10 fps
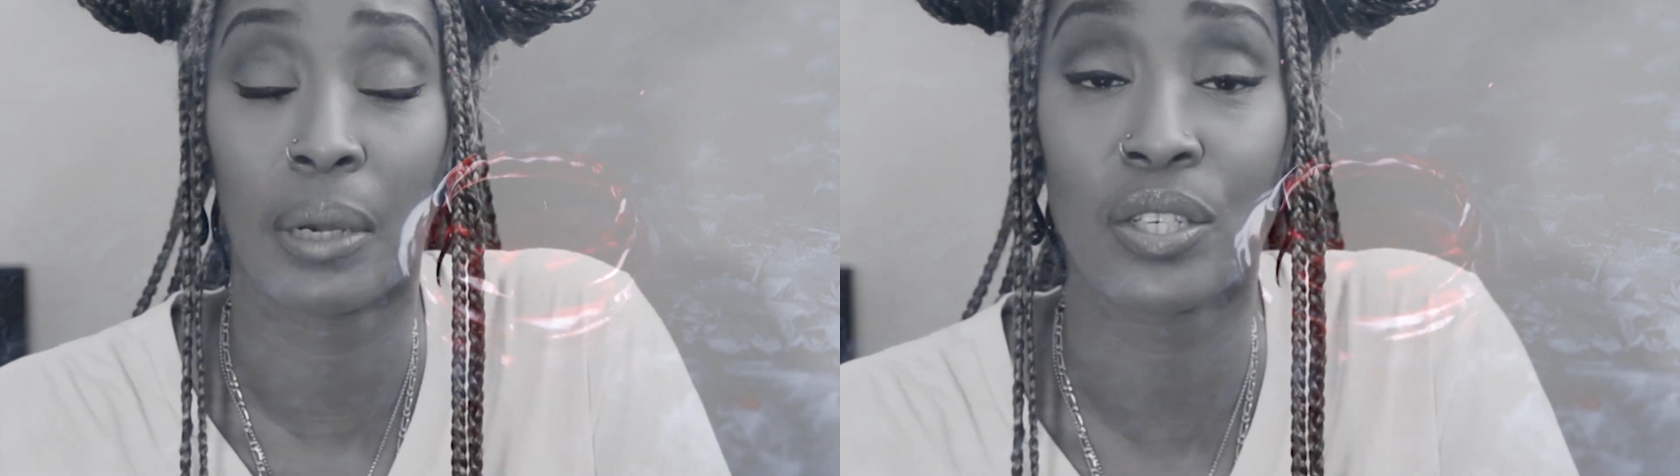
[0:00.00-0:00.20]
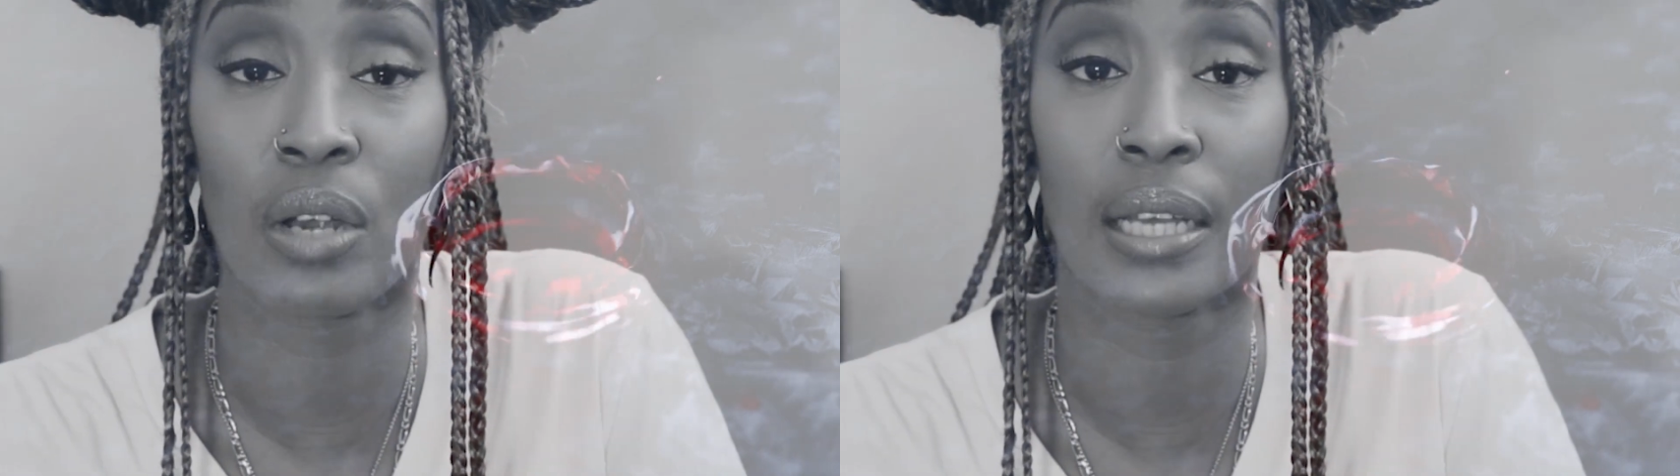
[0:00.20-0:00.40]

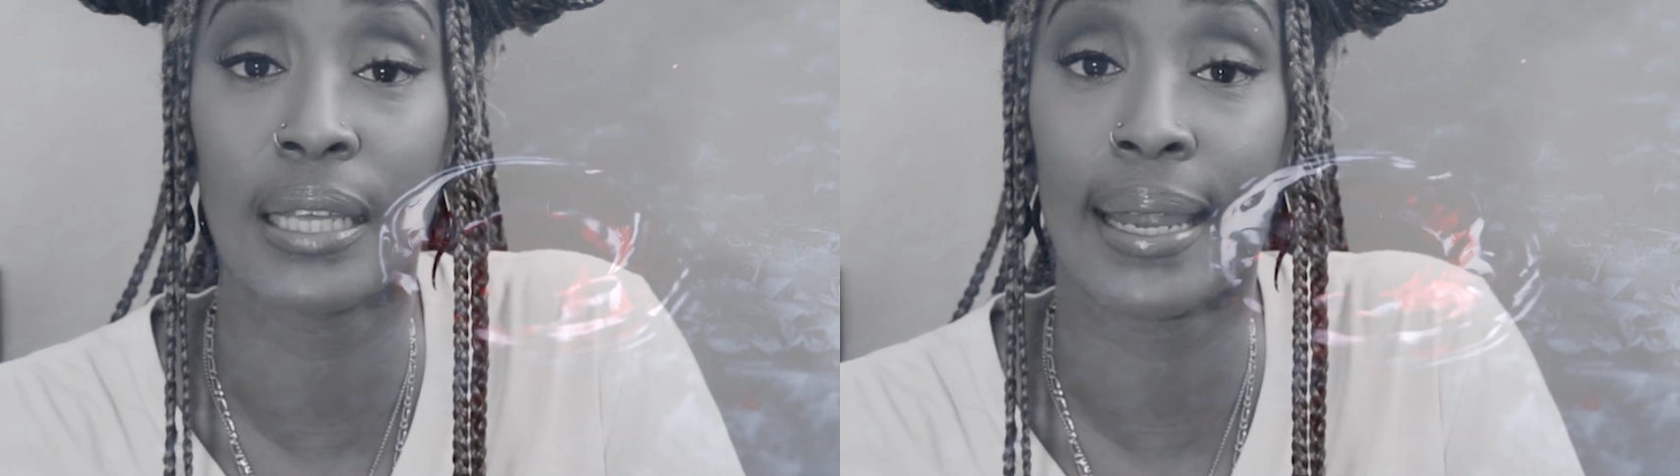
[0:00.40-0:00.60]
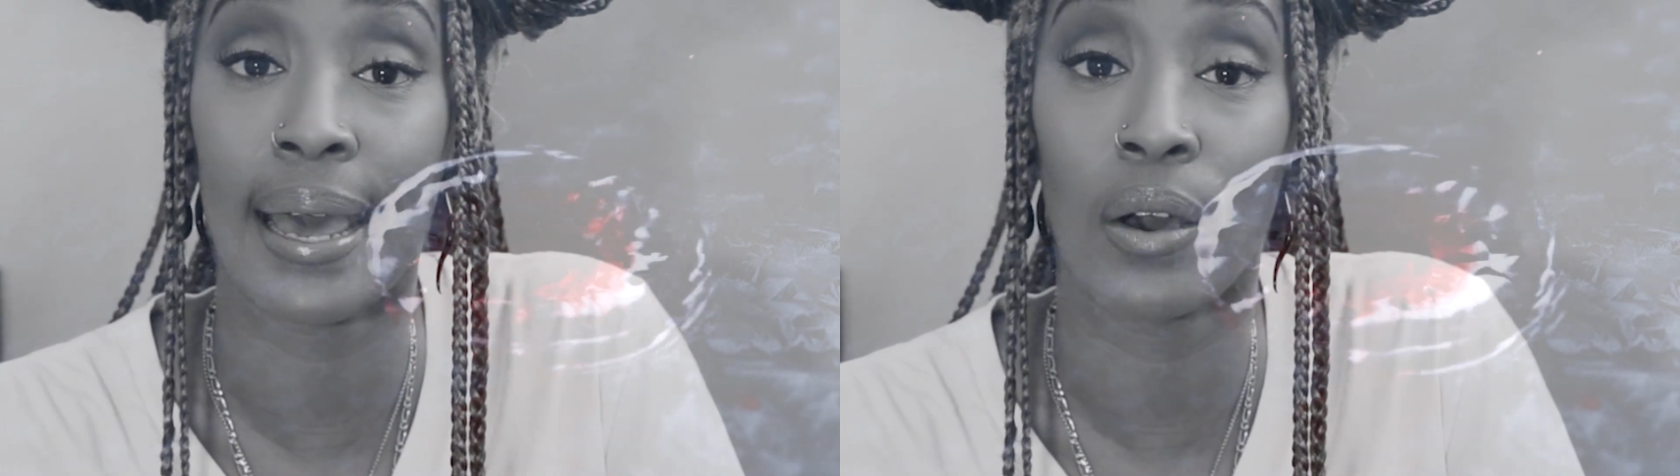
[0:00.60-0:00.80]
I tried
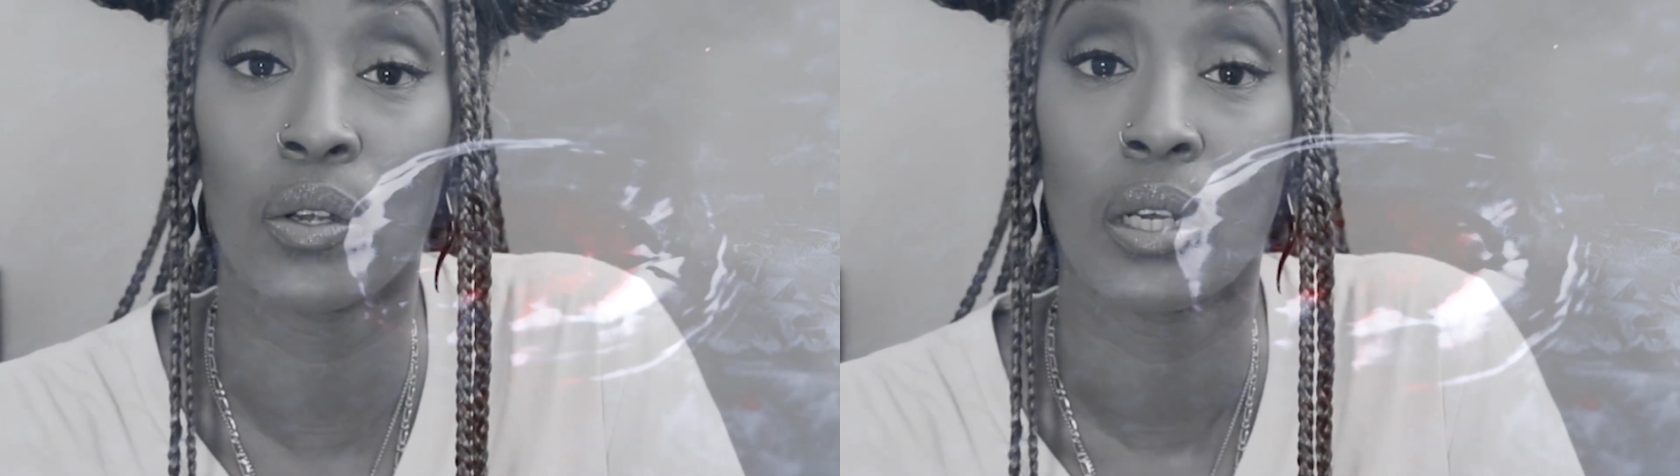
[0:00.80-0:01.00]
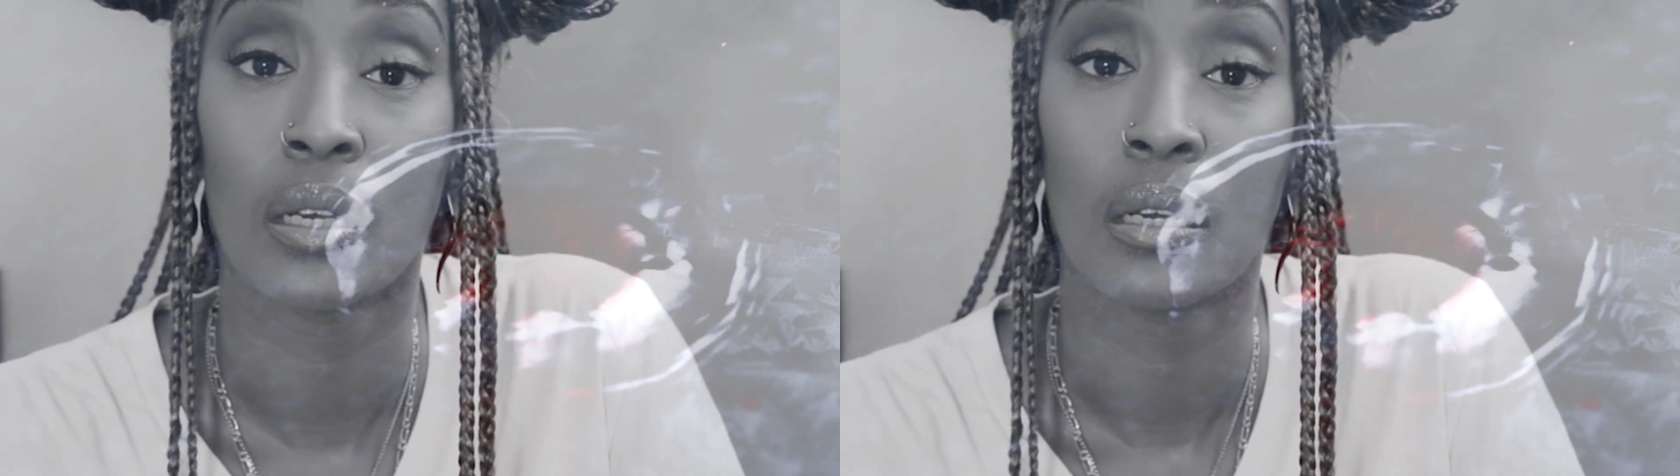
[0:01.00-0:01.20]
that
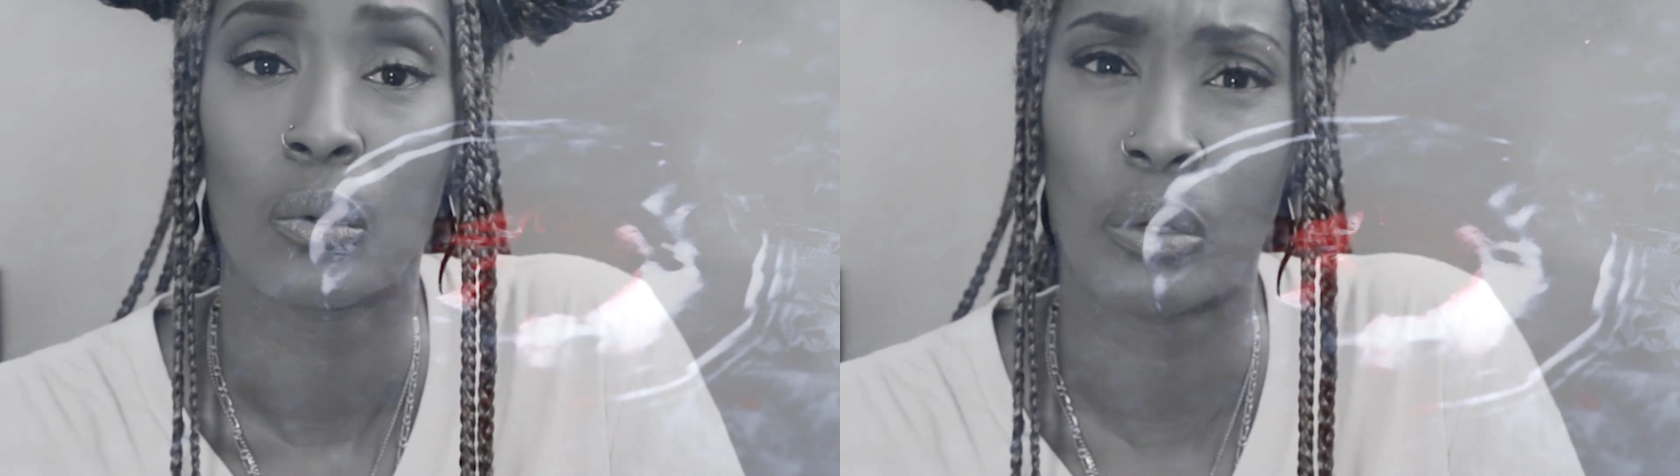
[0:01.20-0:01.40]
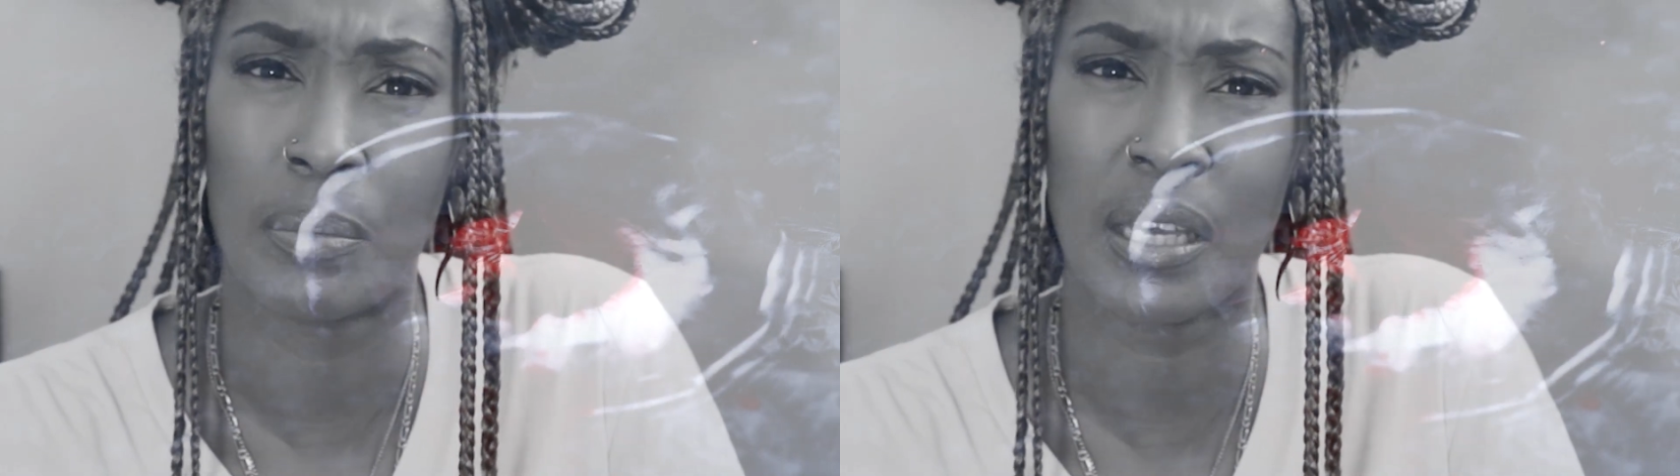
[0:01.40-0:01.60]
out.
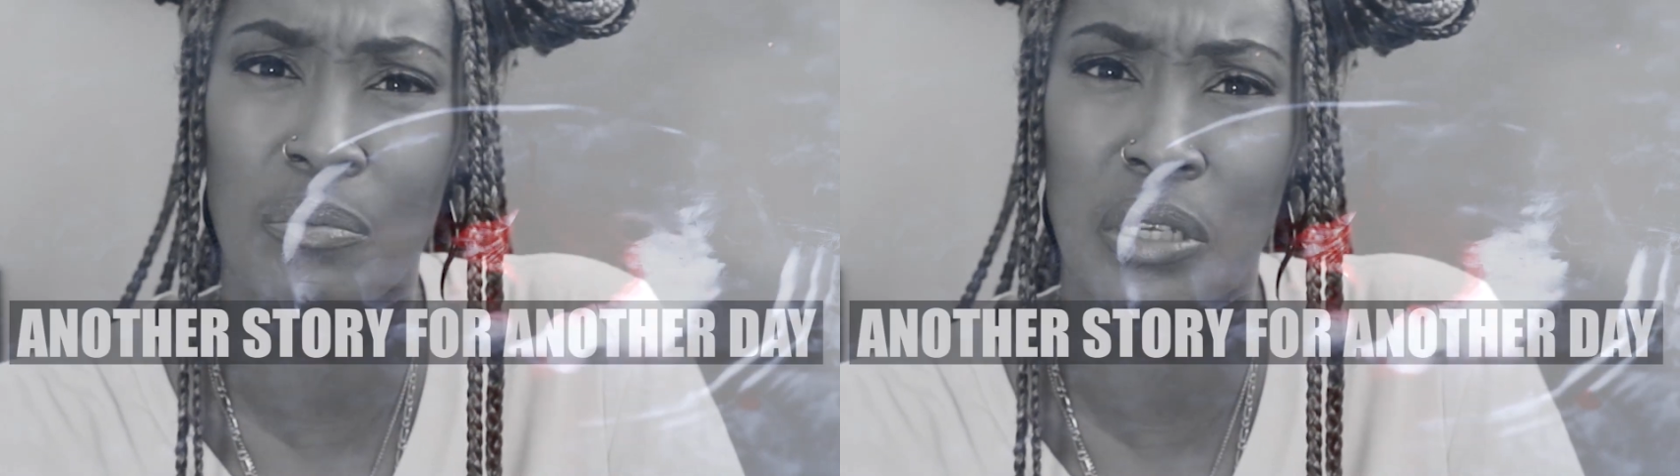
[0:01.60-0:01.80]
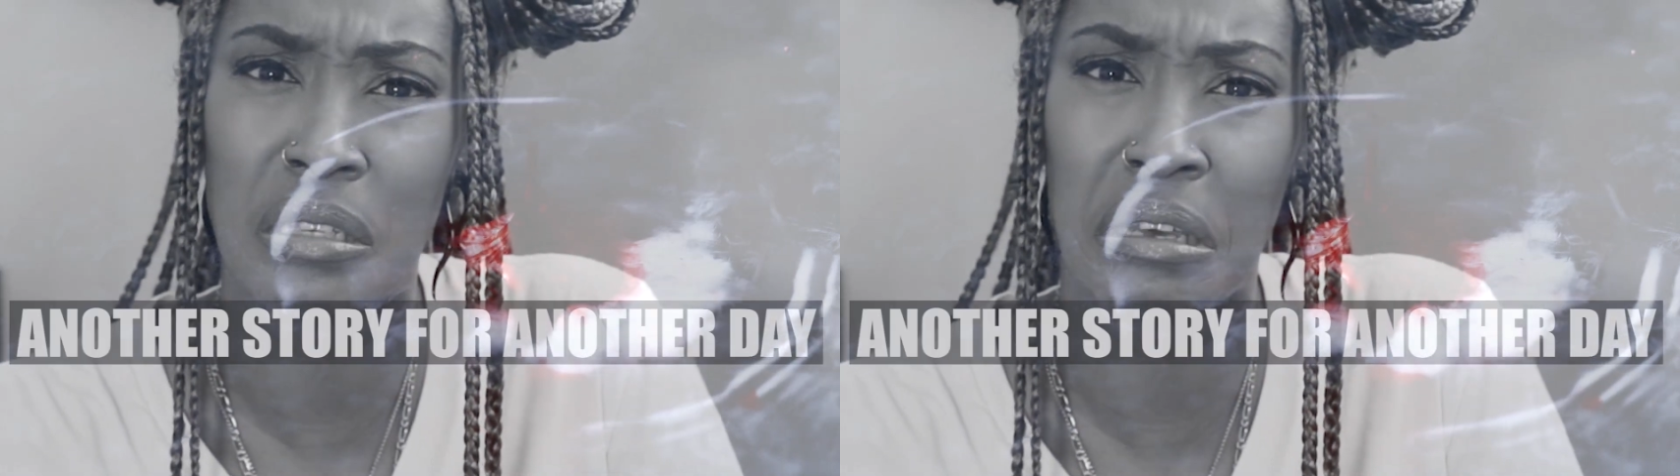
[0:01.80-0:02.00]
Women
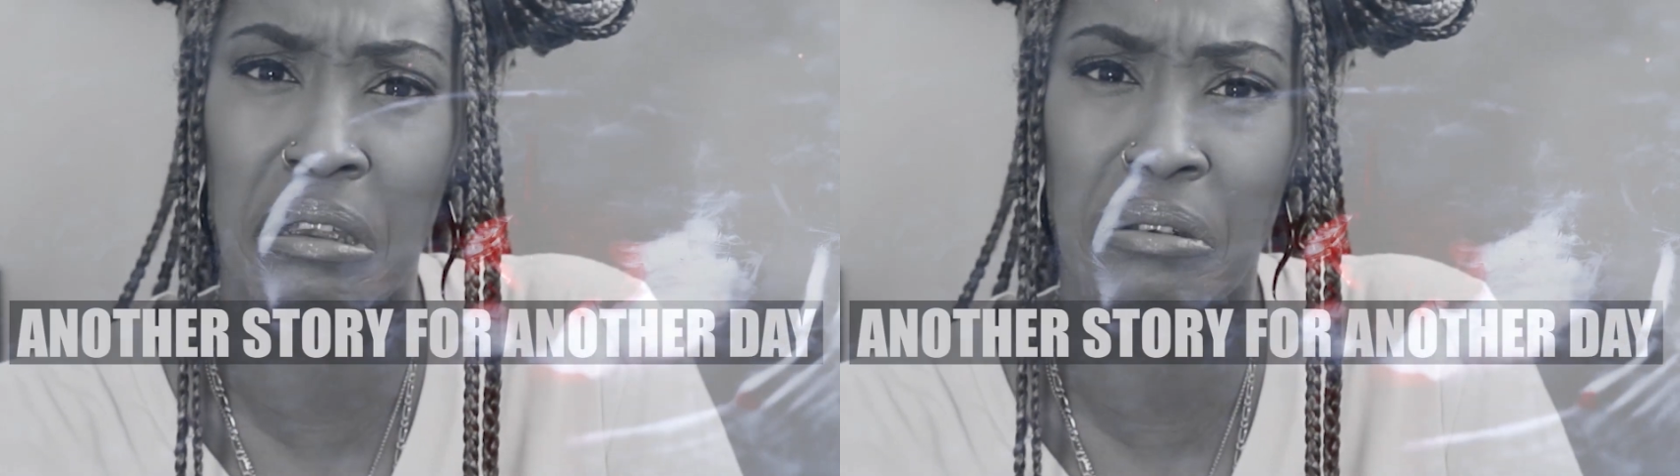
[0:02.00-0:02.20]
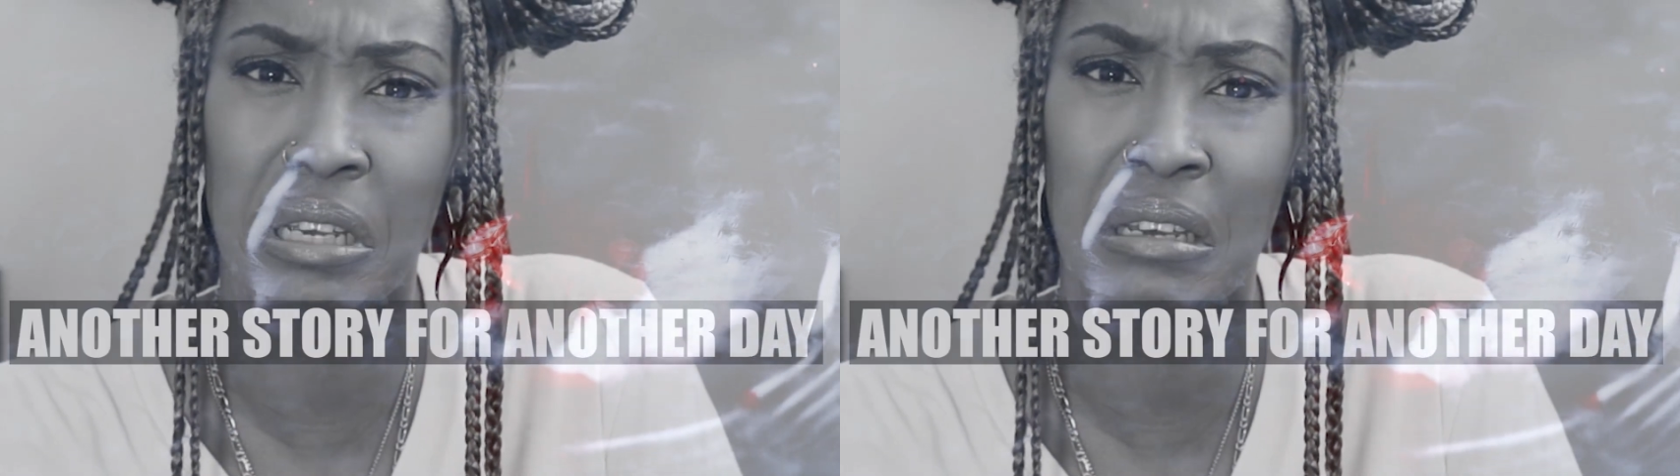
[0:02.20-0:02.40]
can be
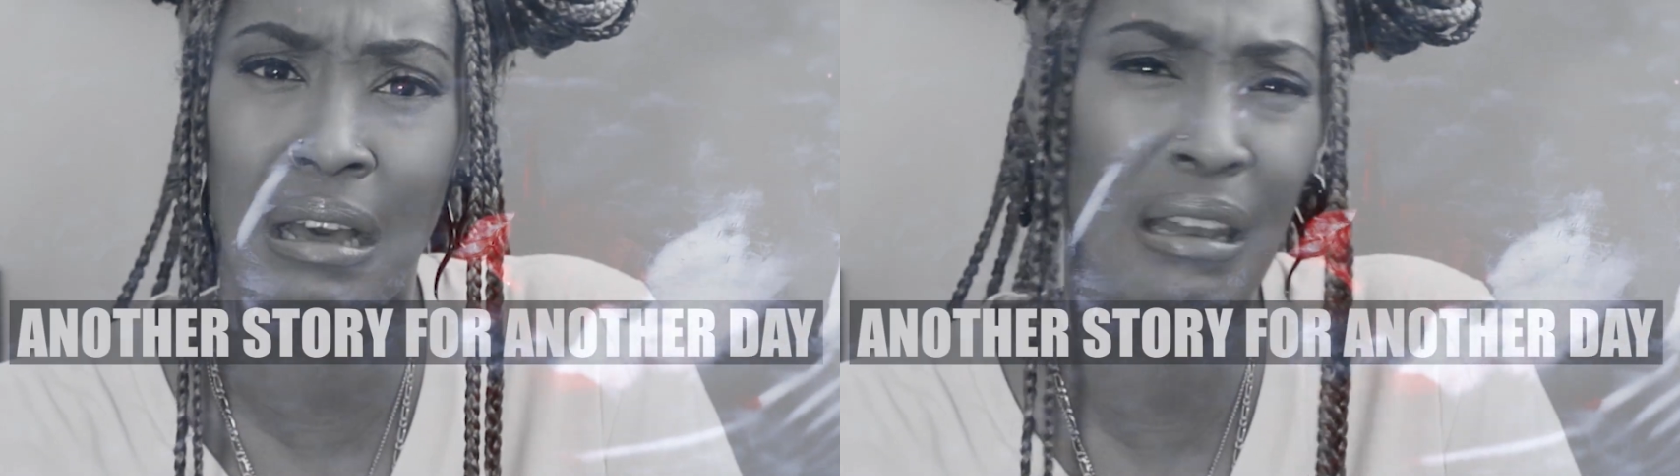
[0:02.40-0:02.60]
scary.